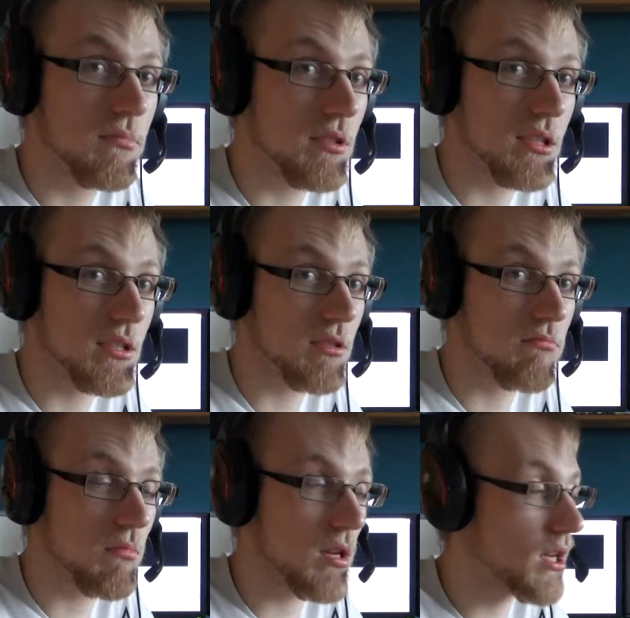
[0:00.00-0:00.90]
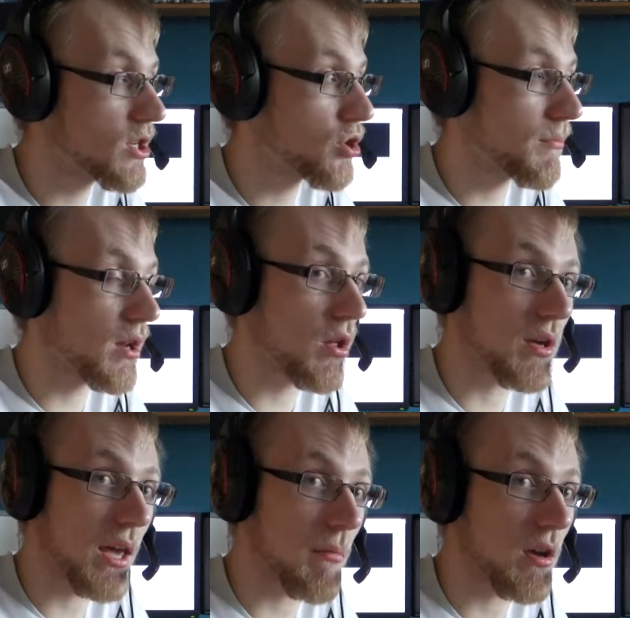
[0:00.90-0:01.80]
it should be an
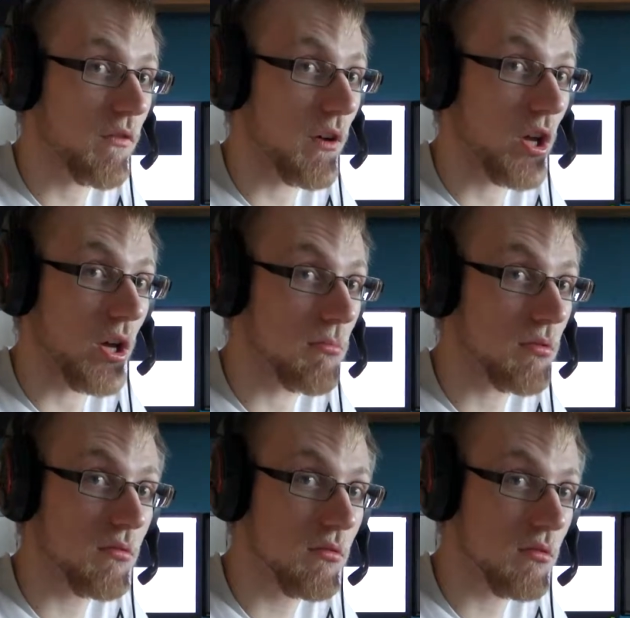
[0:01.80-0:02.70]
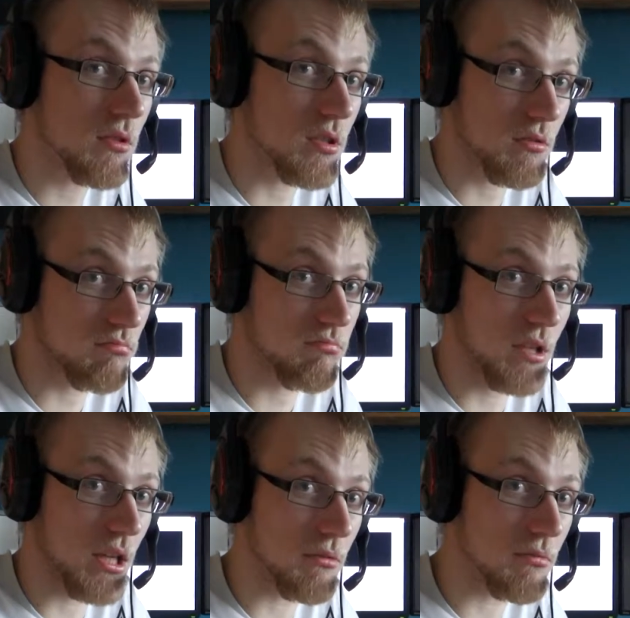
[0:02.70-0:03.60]
okay microphone, I hope, because,
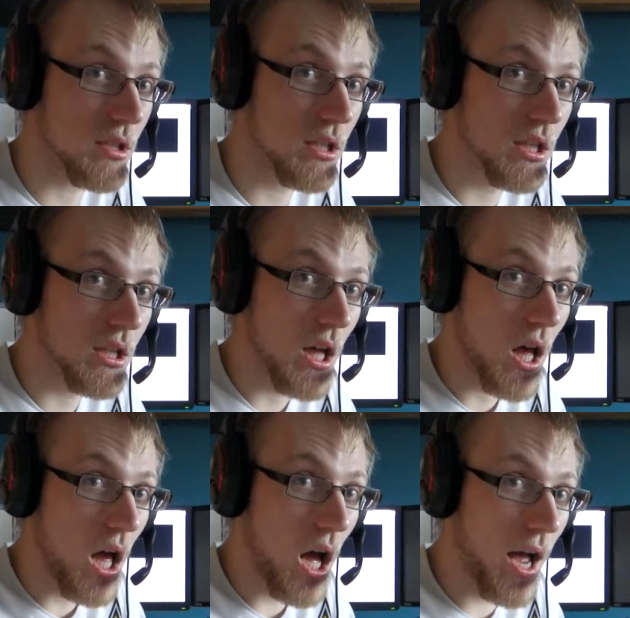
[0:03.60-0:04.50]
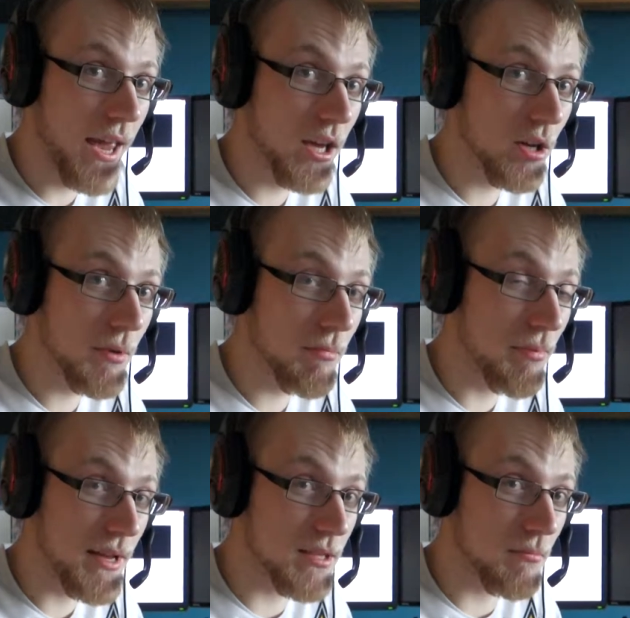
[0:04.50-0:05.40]
you know, I ain't going to be
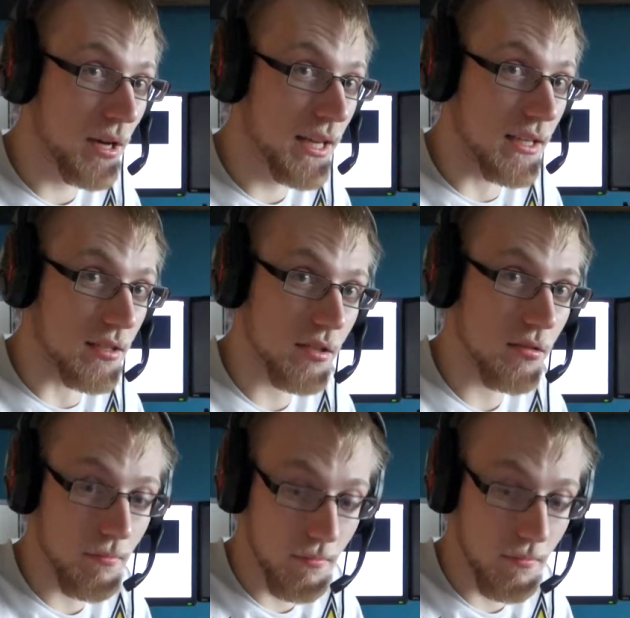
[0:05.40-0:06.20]
pressing pleased,